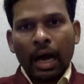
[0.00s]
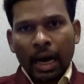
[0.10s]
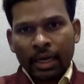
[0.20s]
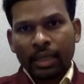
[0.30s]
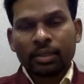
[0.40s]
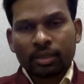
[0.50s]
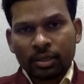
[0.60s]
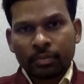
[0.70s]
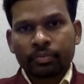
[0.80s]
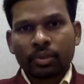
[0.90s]
Another
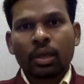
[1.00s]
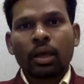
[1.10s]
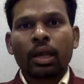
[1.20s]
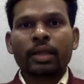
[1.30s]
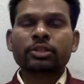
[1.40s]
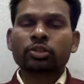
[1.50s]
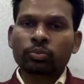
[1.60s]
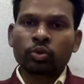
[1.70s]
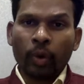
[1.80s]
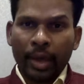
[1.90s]
thing, let's assume
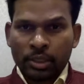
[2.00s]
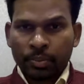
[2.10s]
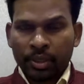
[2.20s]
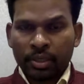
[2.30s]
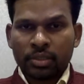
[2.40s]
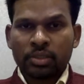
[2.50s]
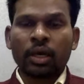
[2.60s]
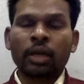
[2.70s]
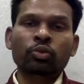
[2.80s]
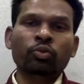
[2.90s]
you have expertise
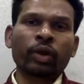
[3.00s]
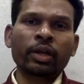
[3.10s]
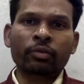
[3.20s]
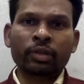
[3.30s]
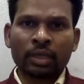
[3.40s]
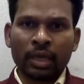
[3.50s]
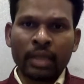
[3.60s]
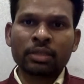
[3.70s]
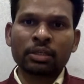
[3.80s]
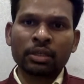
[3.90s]
and you find everything
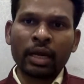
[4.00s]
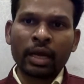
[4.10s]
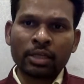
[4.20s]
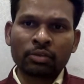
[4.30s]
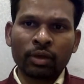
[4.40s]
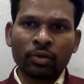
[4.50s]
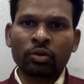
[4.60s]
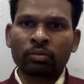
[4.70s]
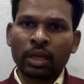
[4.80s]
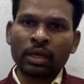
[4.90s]
else in that as well, you
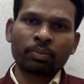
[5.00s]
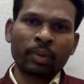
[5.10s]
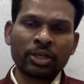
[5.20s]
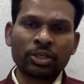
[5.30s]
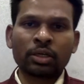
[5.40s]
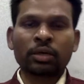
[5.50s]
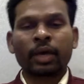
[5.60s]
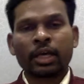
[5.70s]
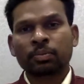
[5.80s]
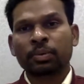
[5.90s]
know, like passion,
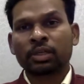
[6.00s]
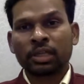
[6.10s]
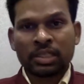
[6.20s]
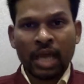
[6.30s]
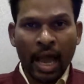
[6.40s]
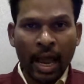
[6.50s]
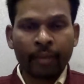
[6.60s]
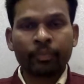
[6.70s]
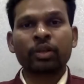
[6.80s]
expertise and